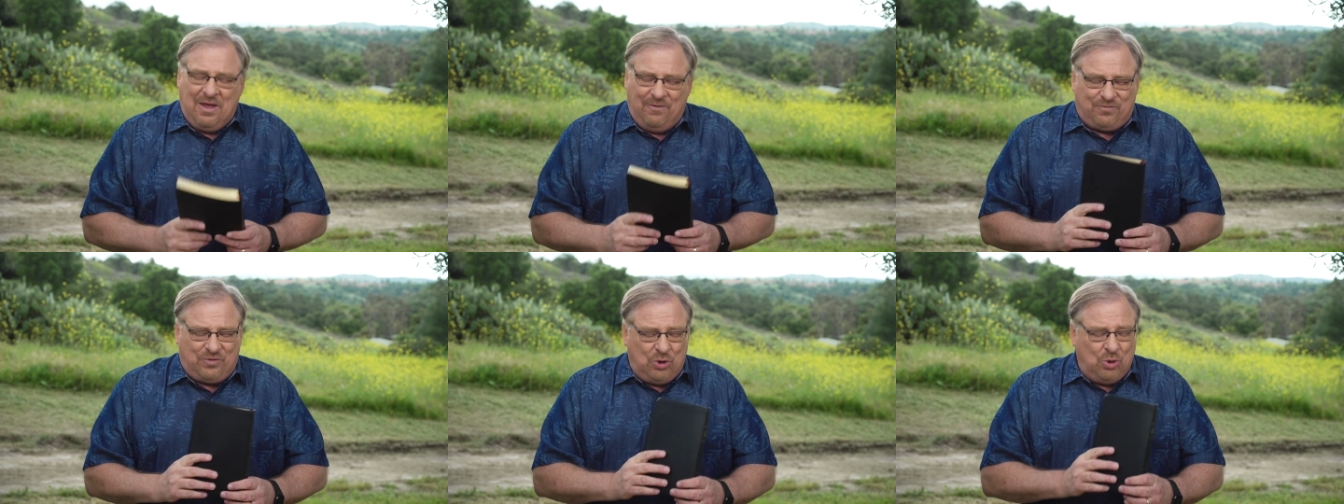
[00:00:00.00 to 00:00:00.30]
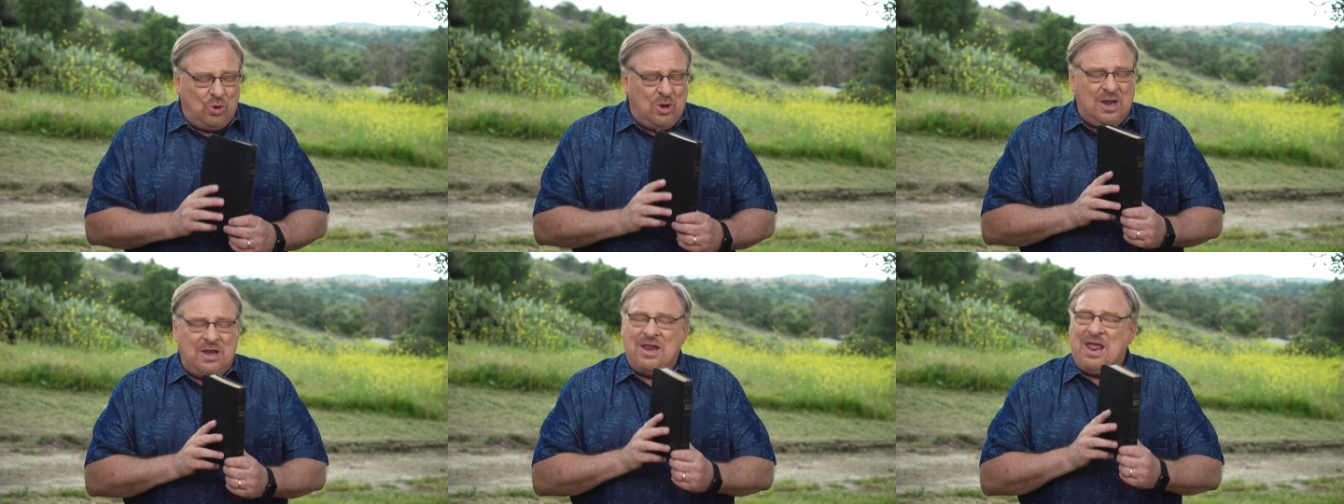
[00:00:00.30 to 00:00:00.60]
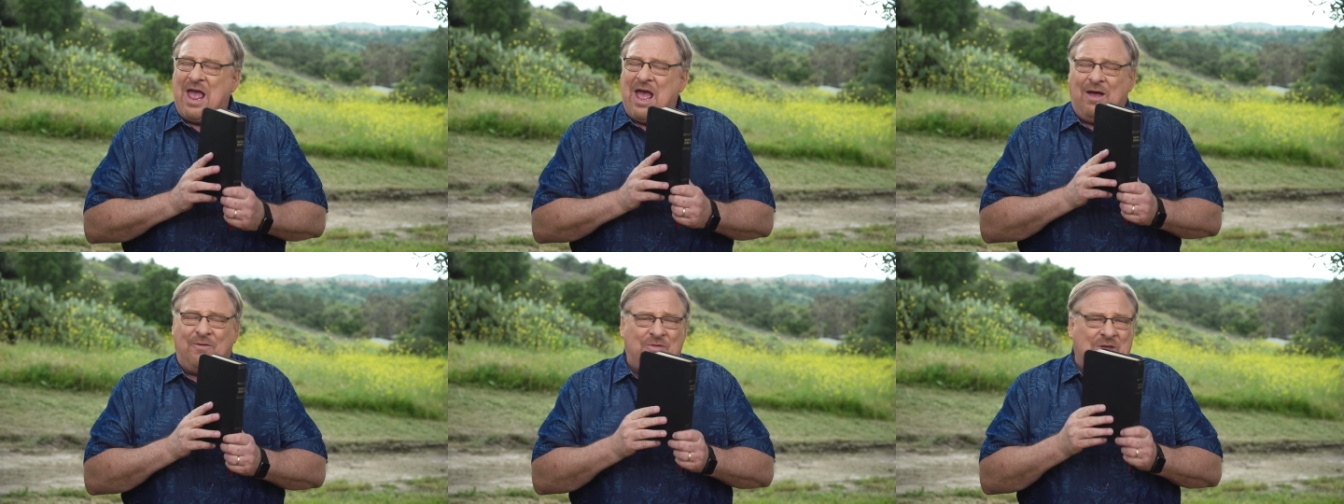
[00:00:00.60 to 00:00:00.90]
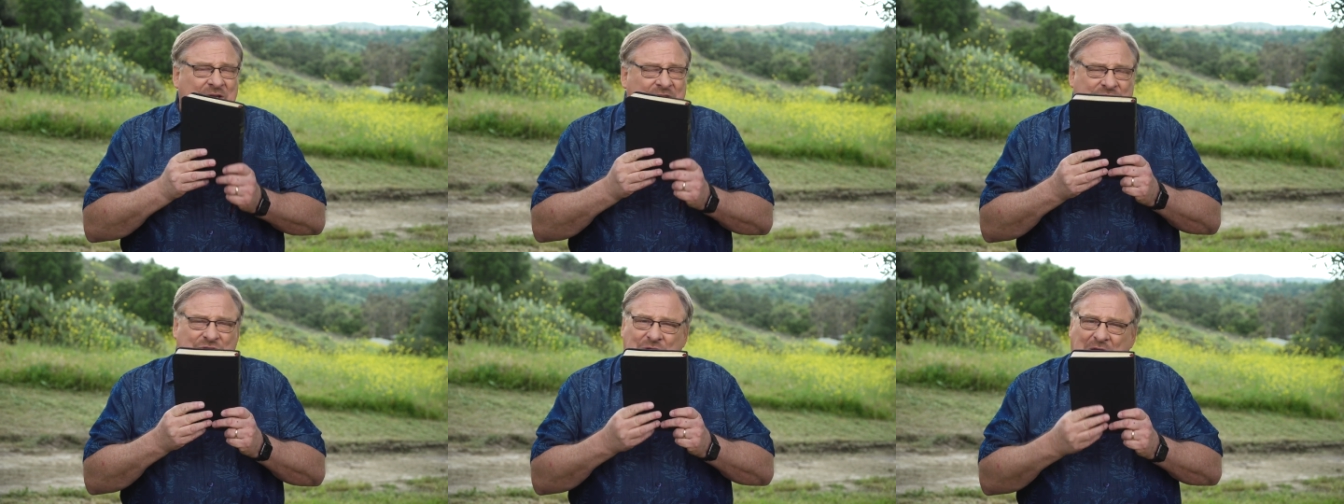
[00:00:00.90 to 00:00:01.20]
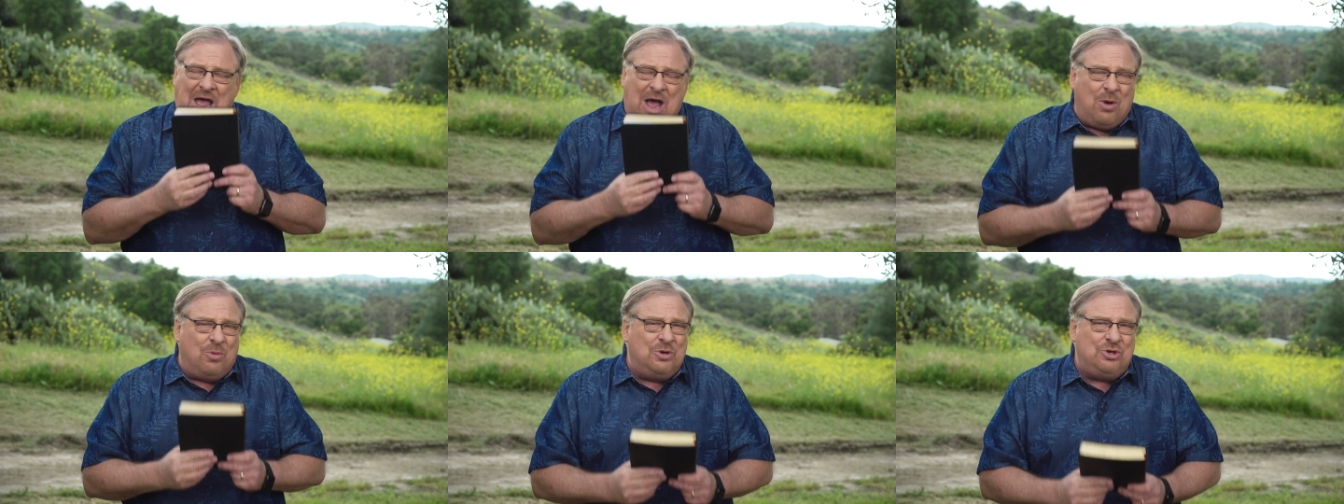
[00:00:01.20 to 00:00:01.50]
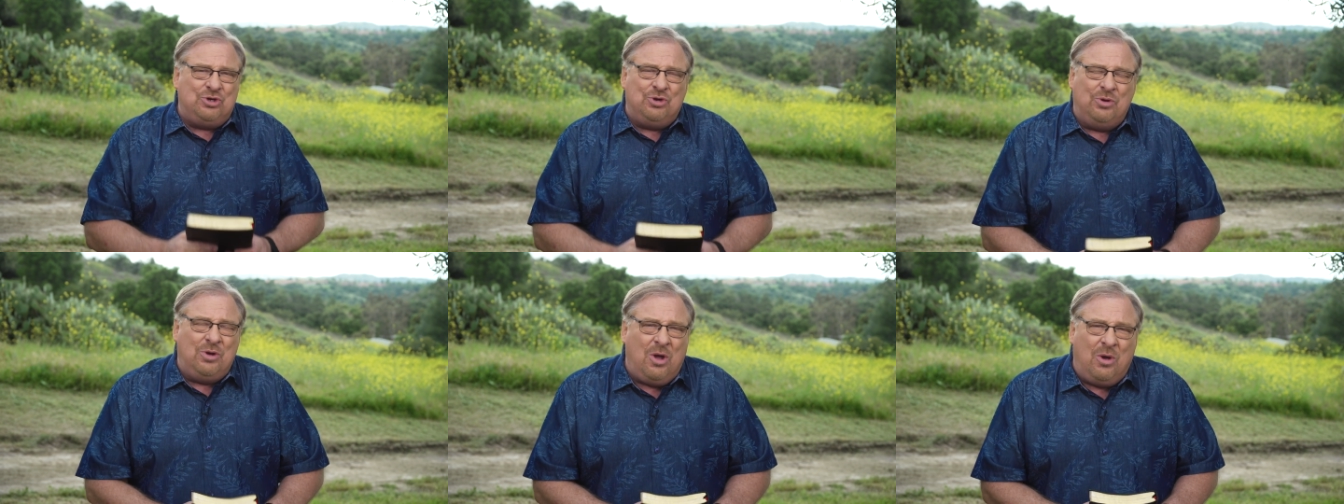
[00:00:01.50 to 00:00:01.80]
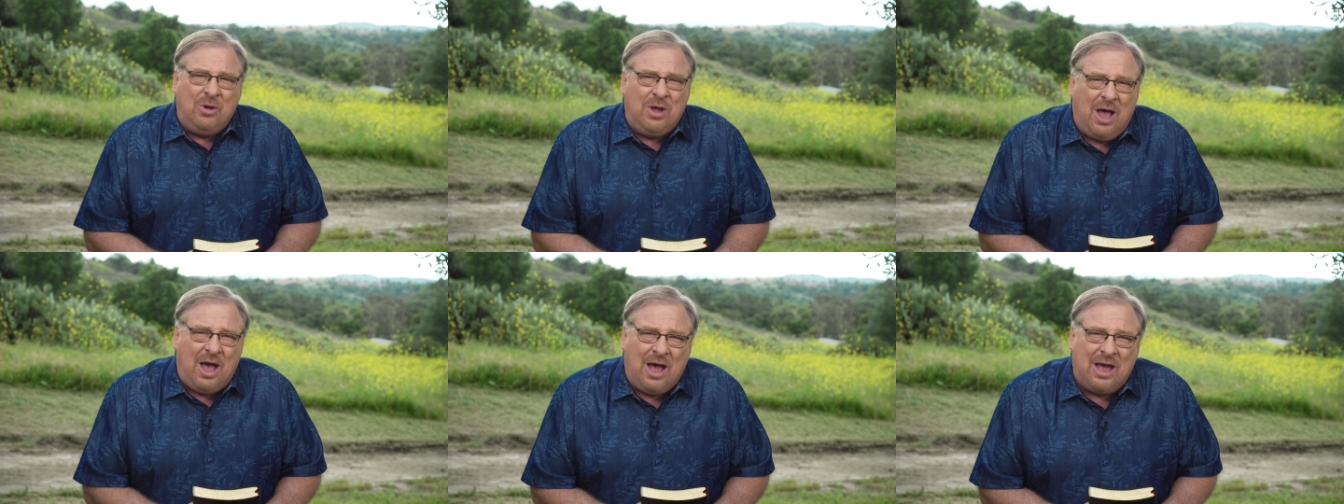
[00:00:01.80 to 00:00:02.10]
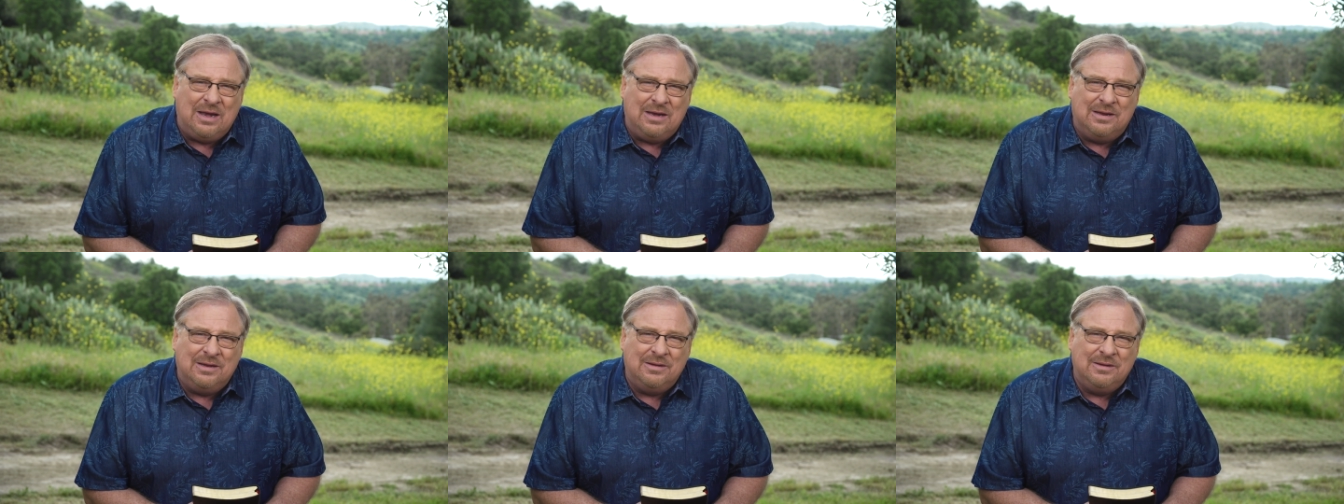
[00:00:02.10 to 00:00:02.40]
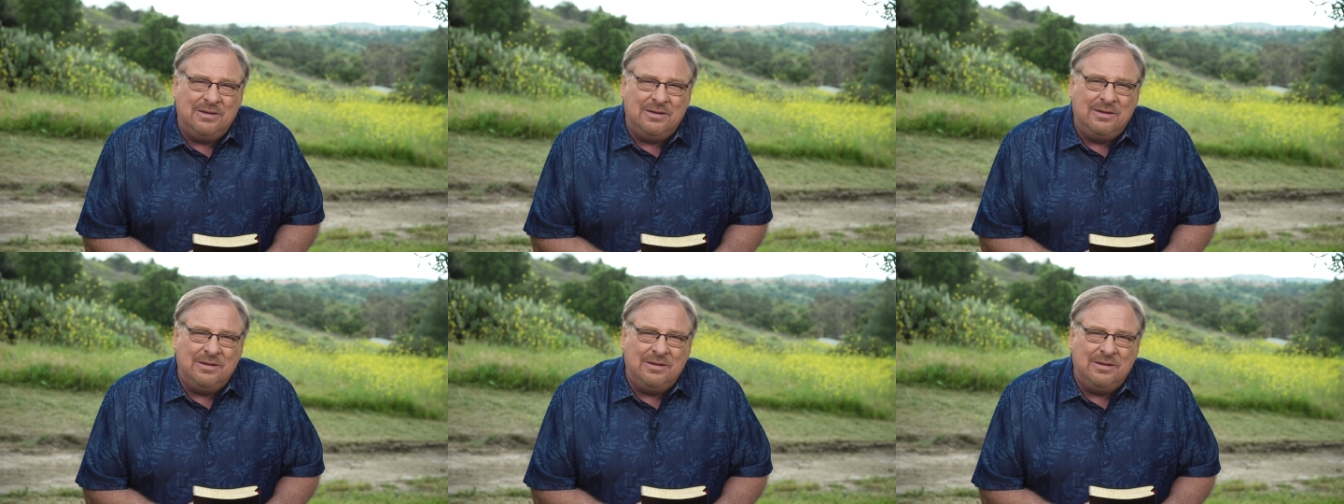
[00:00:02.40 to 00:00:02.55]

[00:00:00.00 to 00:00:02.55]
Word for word: If you didn't have this, how would you know God?